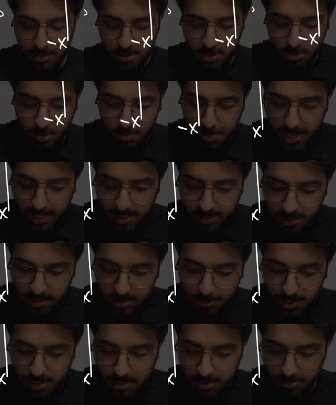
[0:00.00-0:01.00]
So max
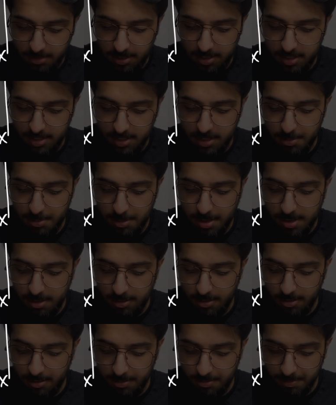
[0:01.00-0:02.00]
displacement is up
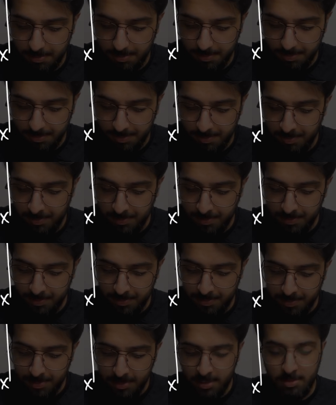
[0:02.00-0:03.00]
here,
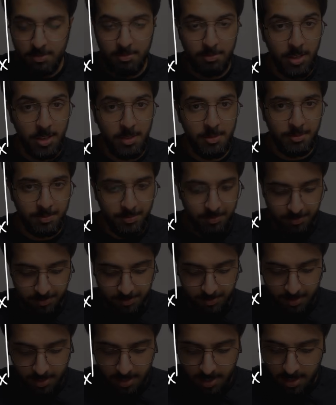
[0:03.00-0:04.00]
right?
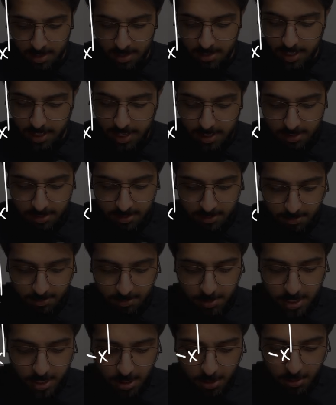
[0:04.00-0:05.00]
Then
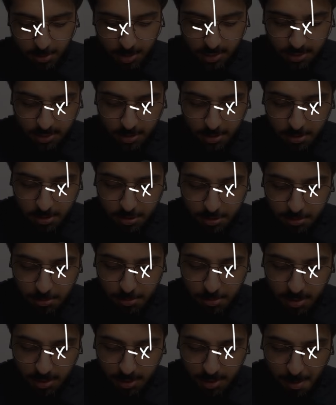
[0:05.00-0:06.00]
we know it's going
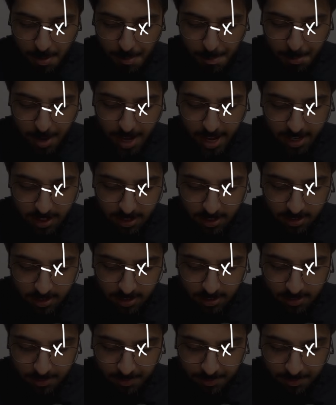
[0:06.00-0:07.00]
to come back
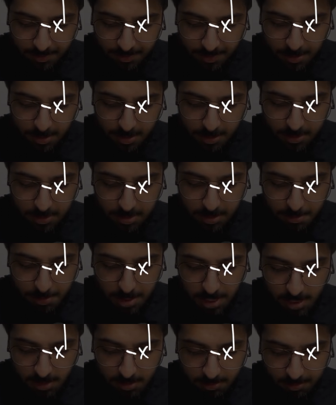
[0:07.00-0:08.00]
to the
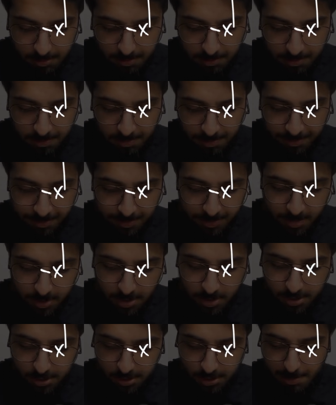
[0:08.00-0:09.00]
mean.
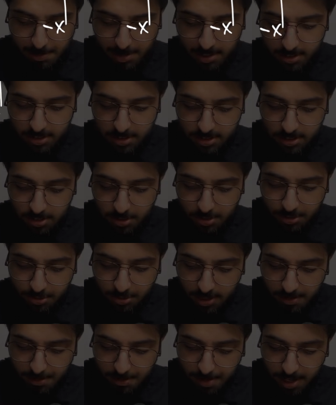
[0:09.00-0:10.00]
So that means it's going
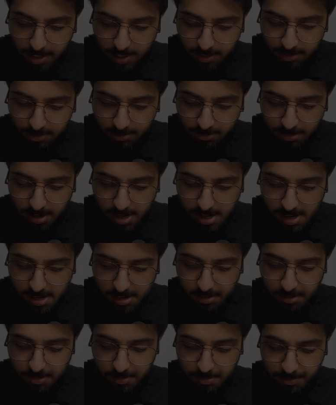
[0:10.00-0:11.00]
to come back right
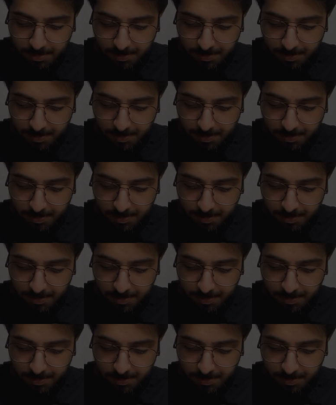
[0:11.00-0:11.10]
here.